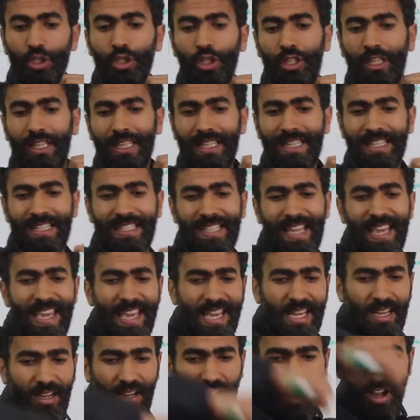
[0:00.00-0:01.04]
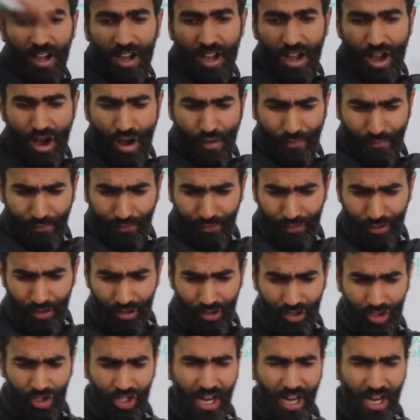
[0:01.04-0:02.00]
you can take off your